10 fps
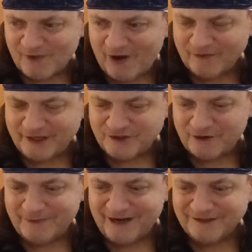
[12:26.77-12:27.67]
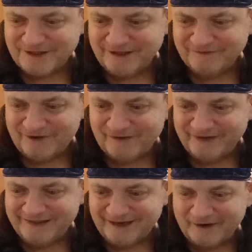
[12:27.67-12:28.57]
all that terminology
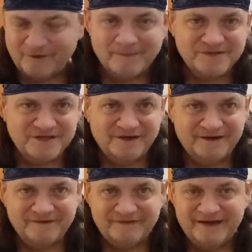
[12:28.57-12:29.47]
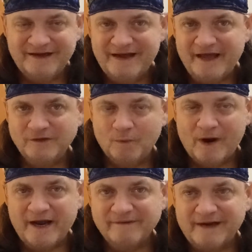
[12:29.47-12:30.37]
involving like representative in the
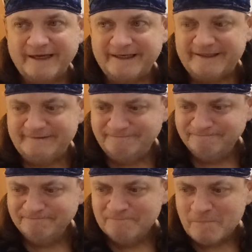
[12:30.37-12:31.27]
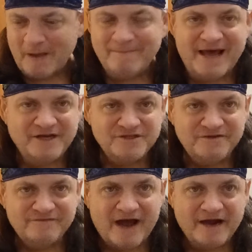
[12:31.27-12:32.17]
way of like
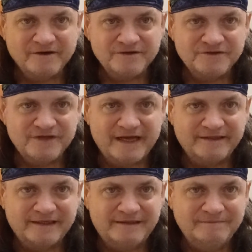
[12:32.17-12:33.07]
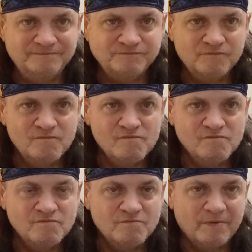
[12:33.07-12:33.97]
managing factors that
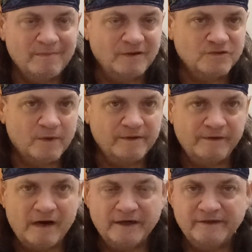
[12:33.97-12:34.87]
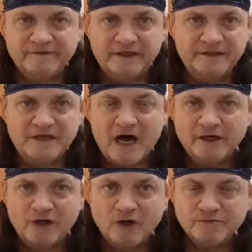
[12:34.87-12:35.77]
promotes whether or not if a
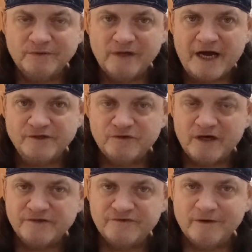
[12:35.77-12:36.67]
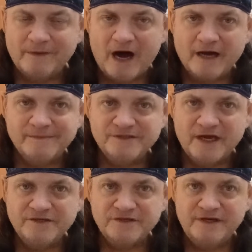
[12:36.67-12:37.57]
non-negotiable, non-transferable
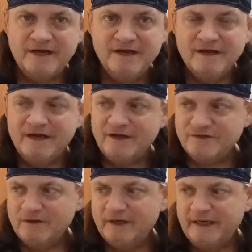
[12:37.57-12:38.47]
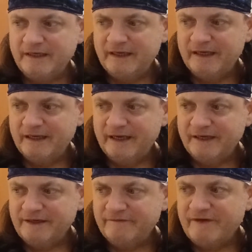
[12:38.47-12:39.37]
itemization is only
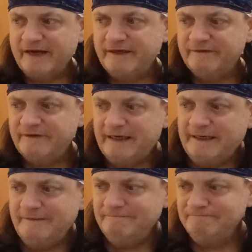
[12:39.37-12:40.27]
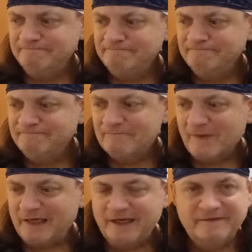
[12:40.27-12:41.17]
a defective
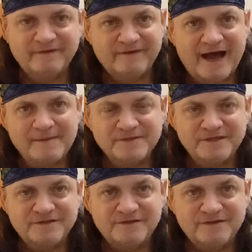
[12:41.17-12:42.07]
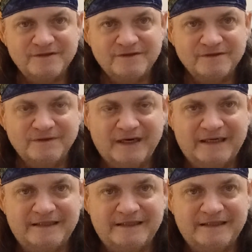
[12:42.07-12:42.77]
leave of absence through